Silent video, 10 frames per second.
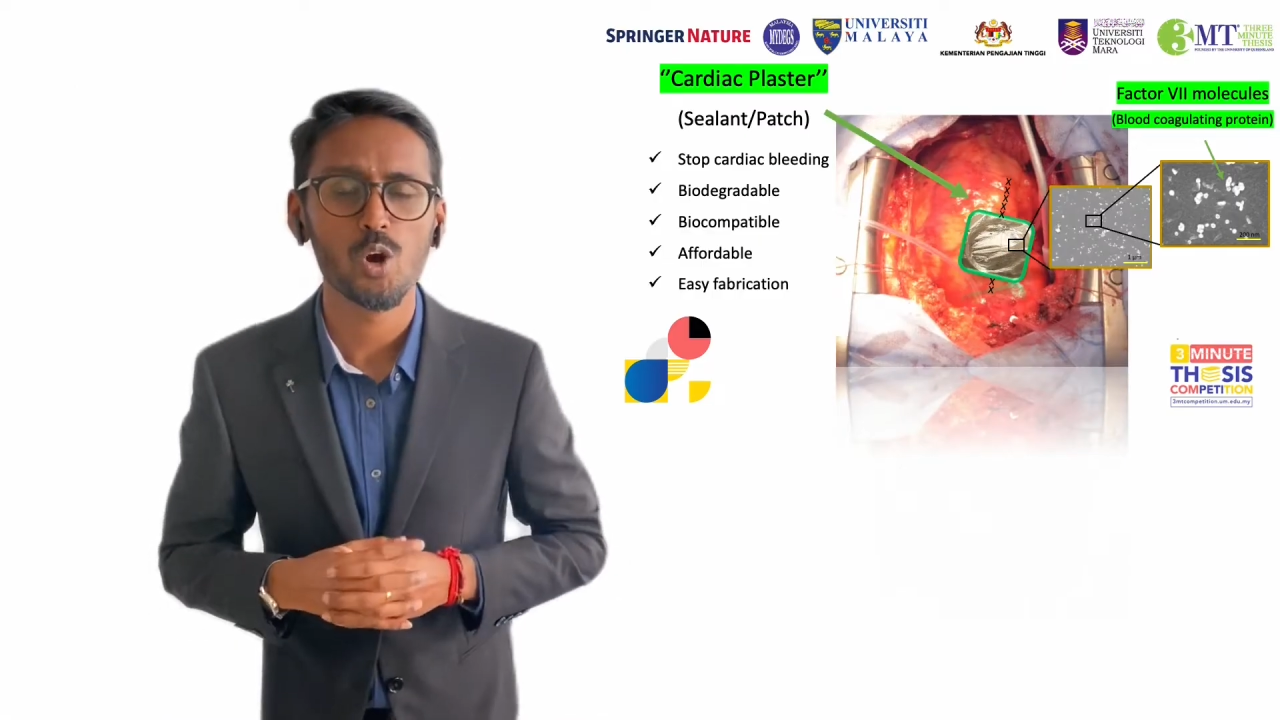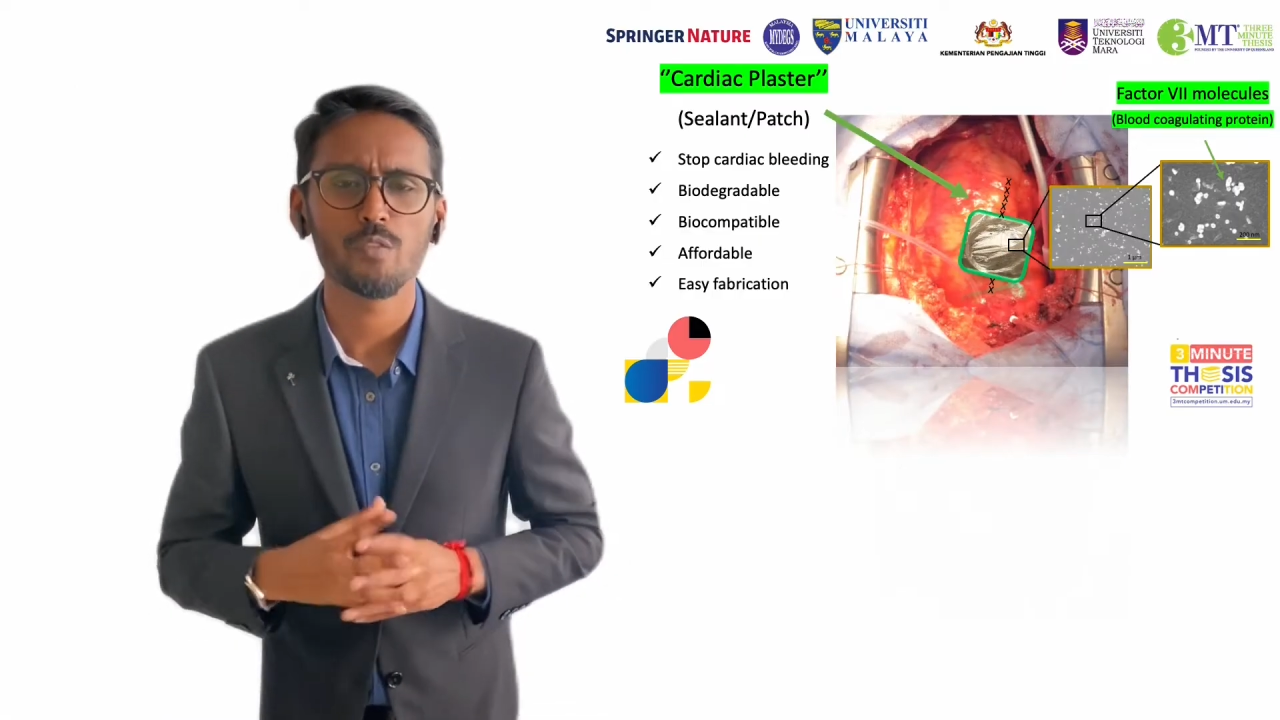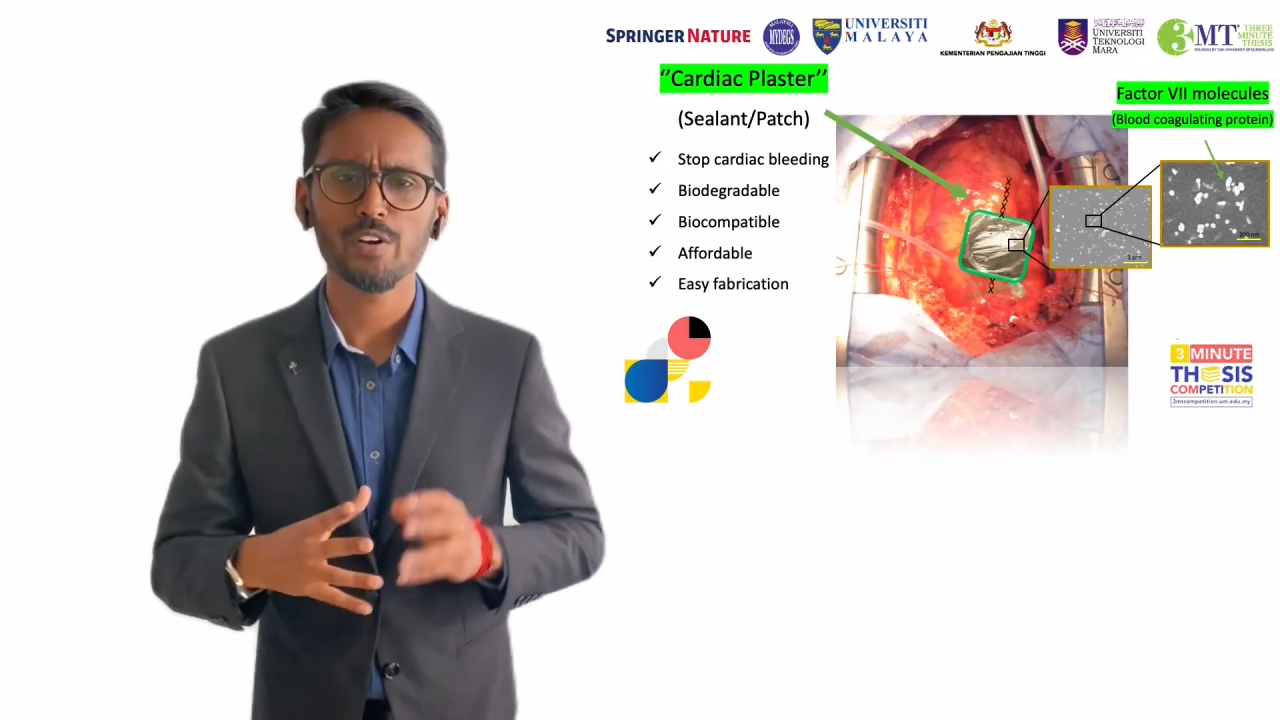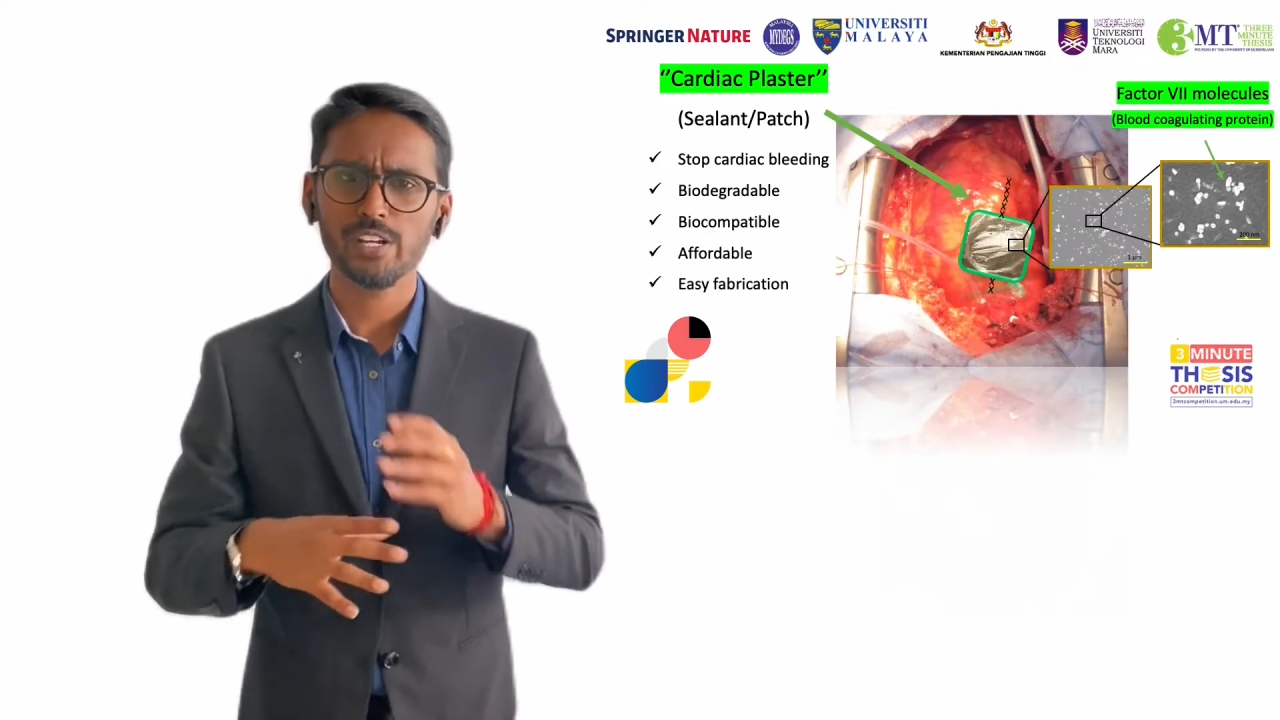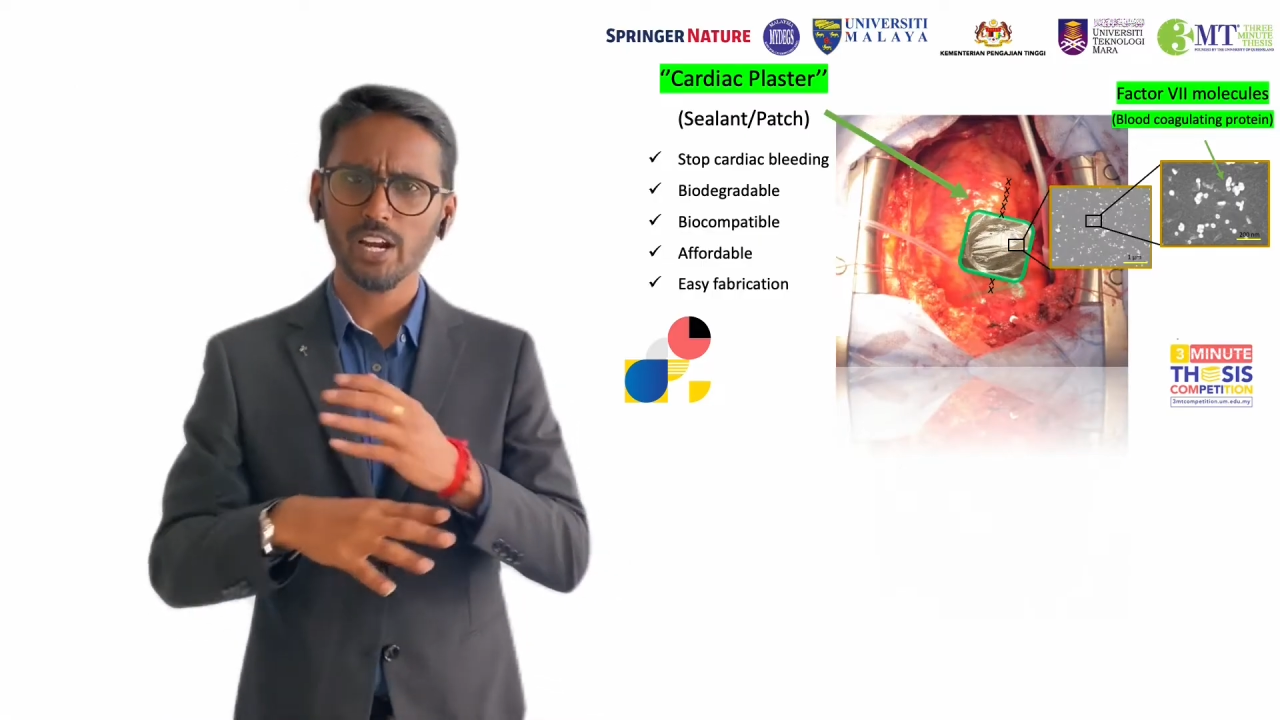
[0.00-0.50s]

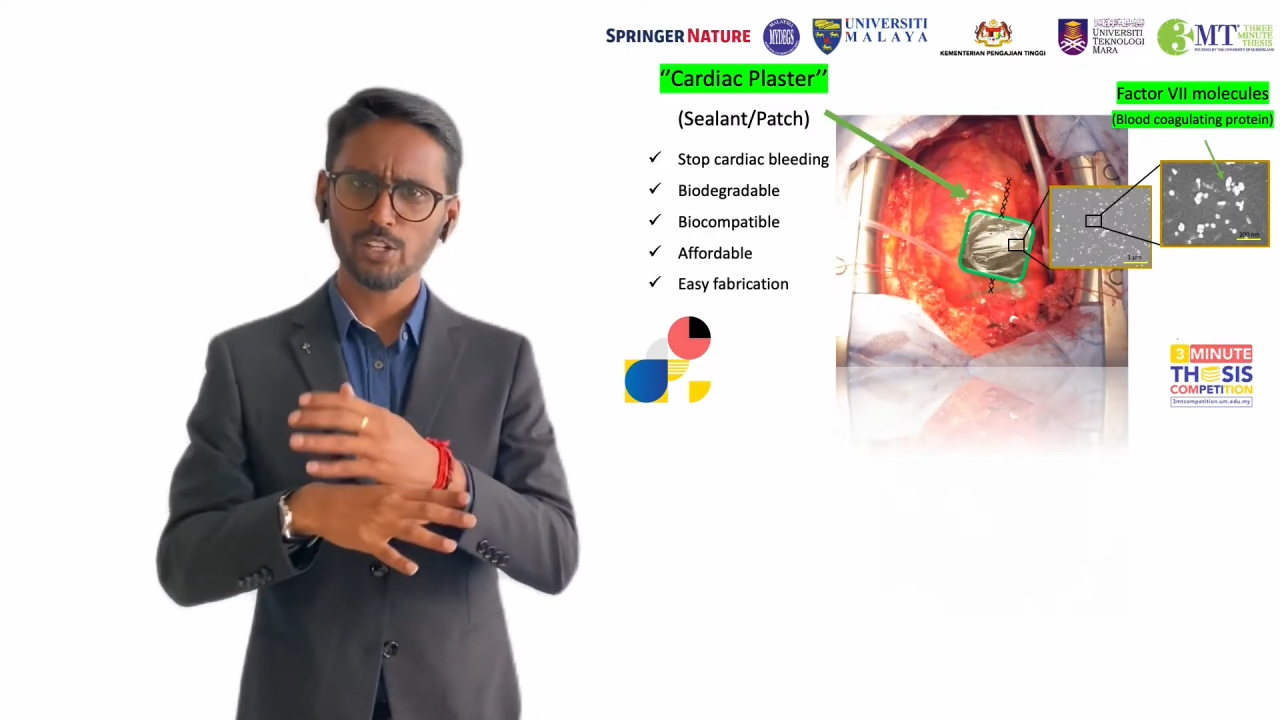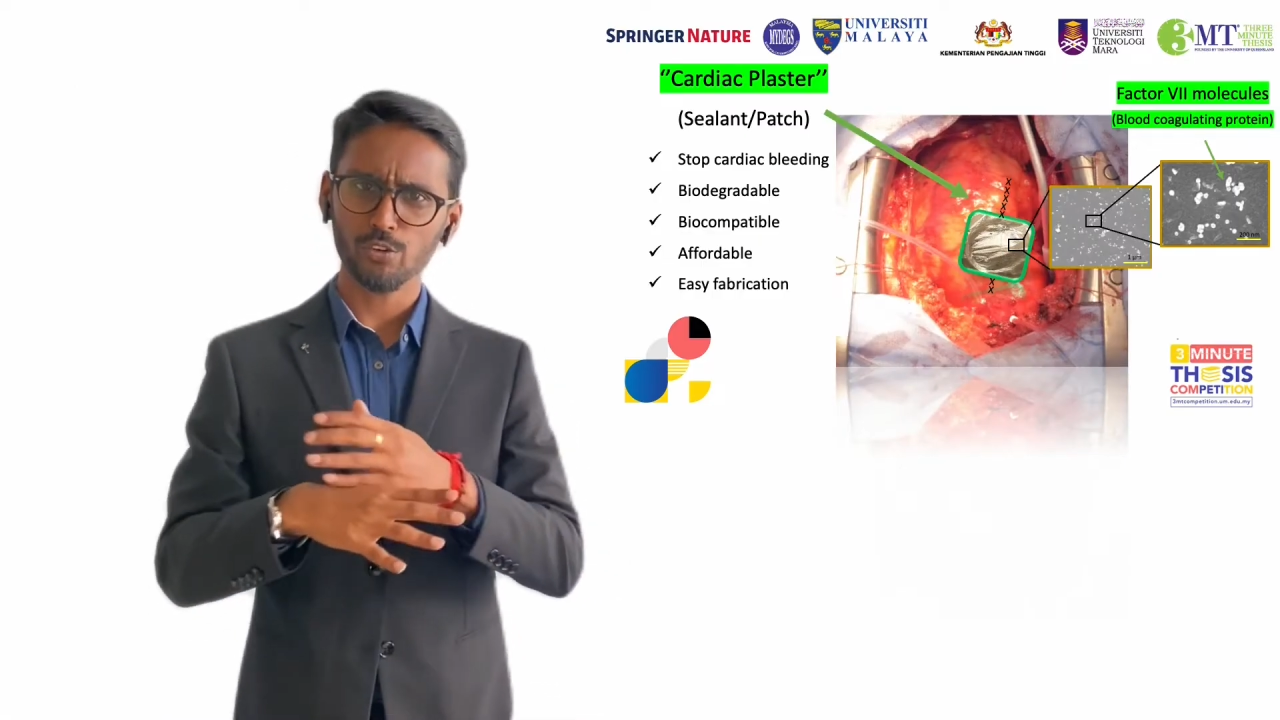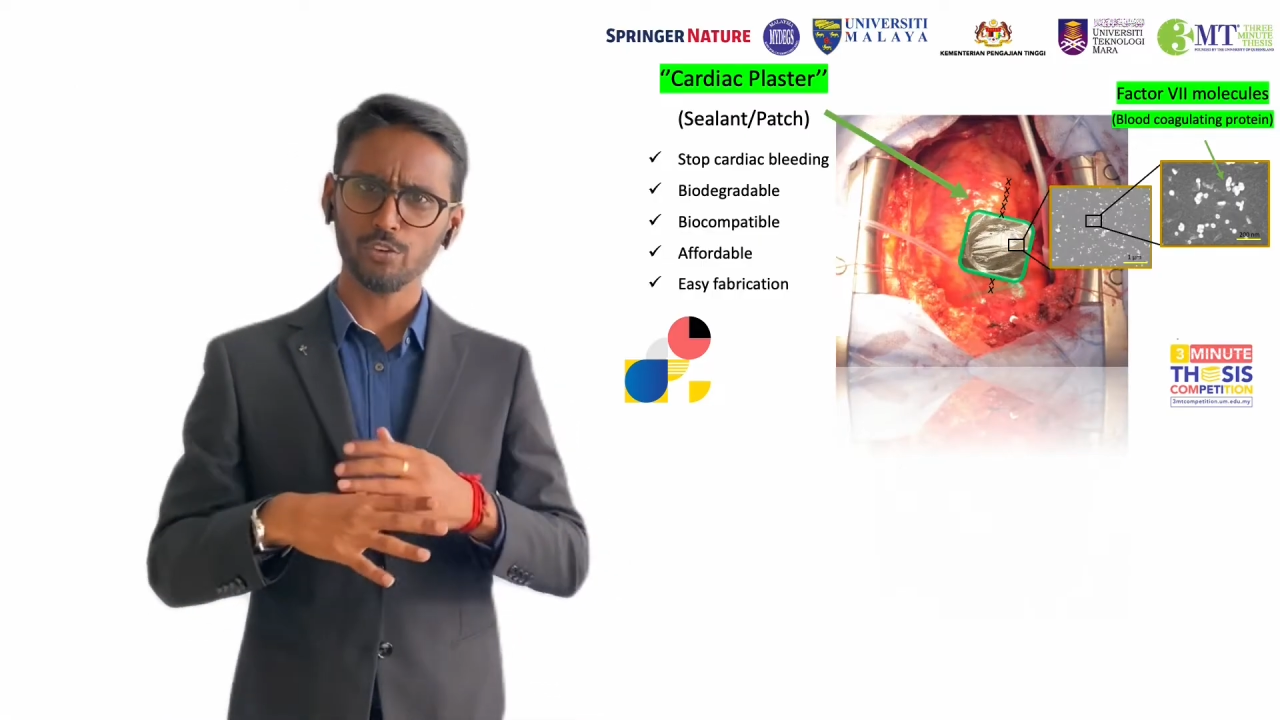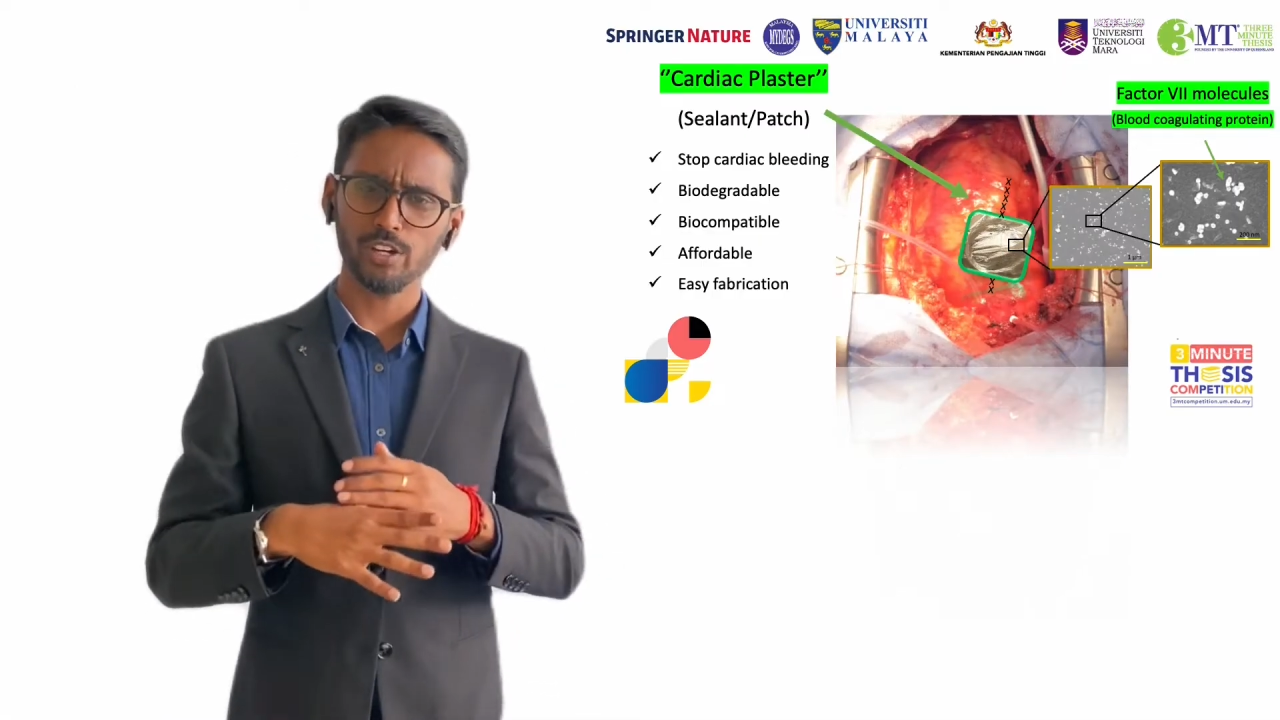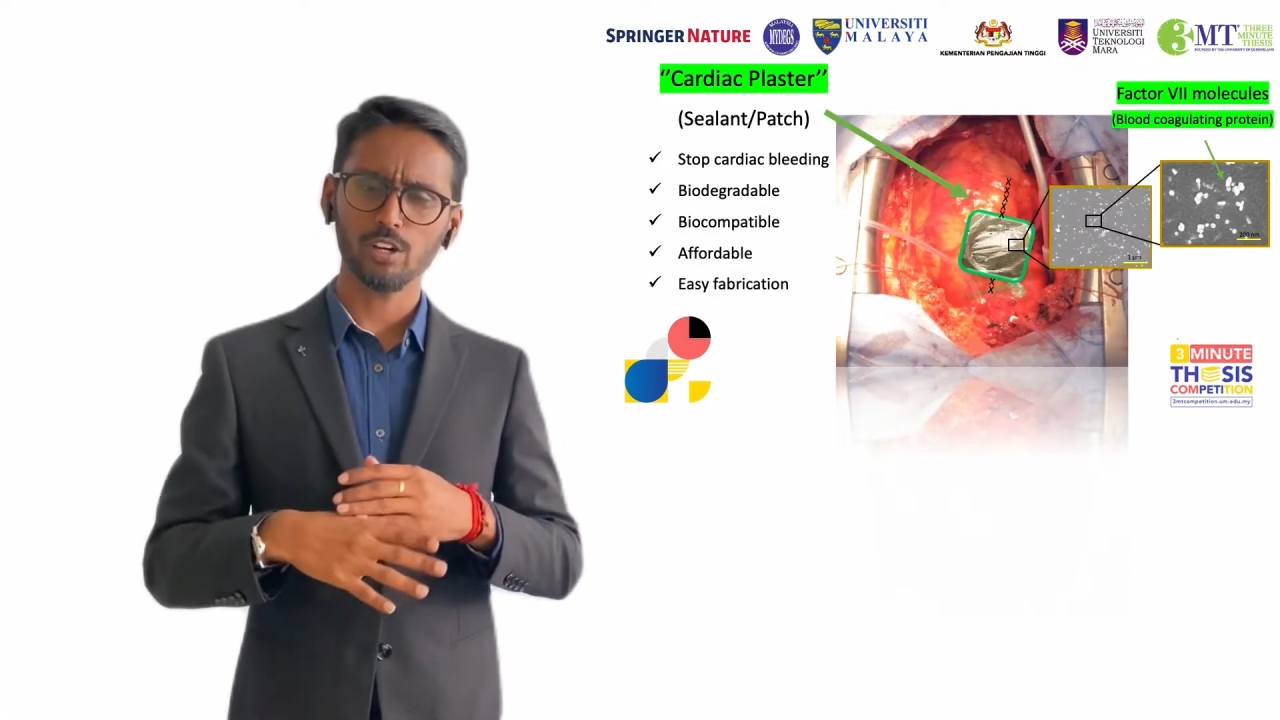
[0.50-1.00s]
when you cut your
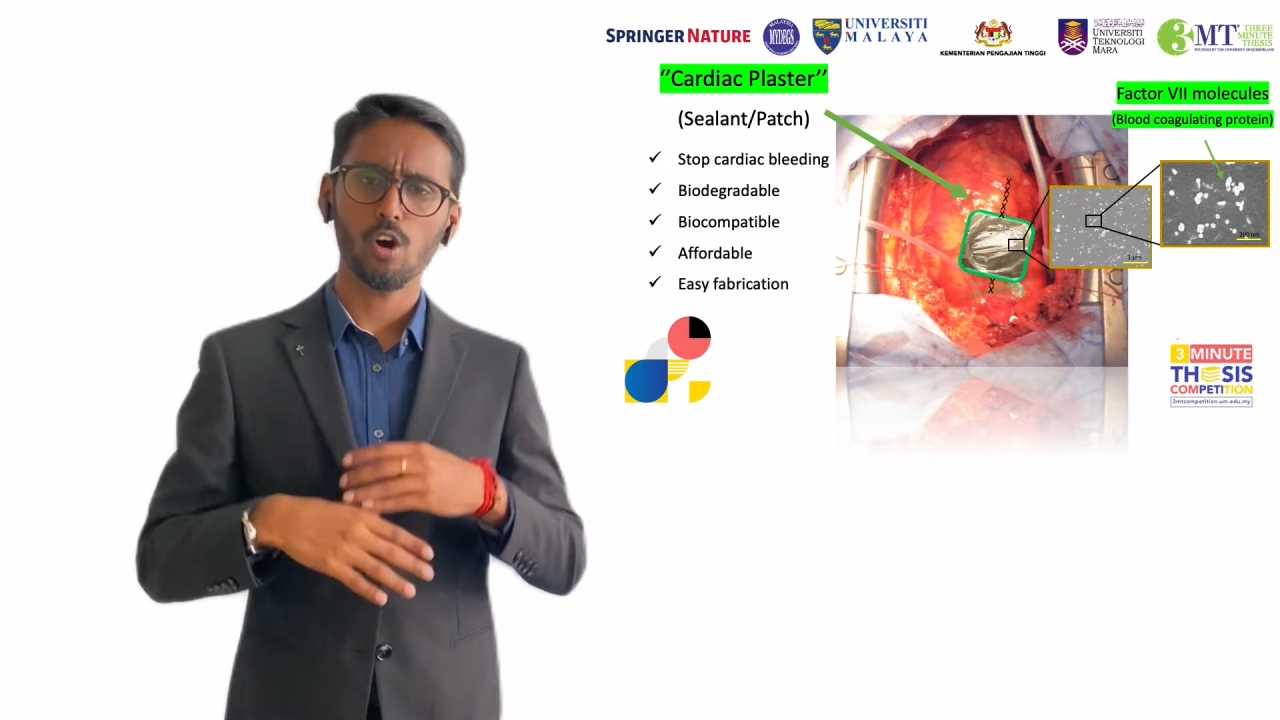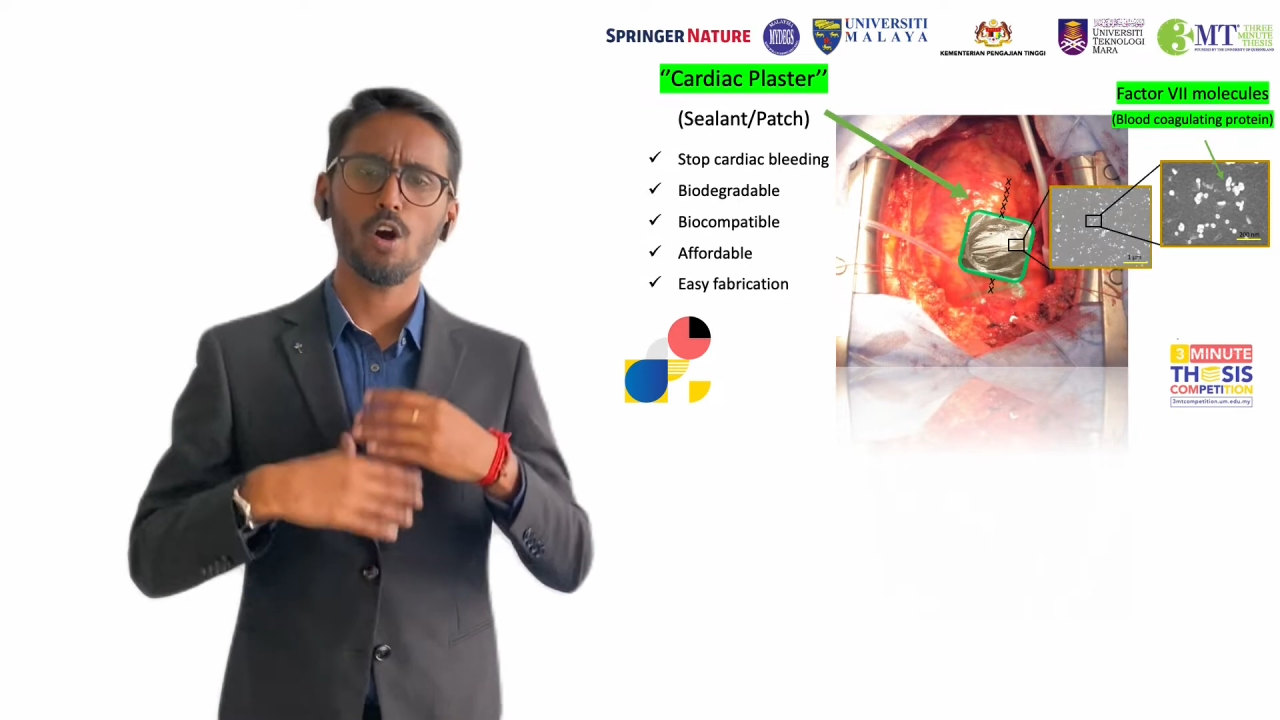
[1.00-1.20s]
finger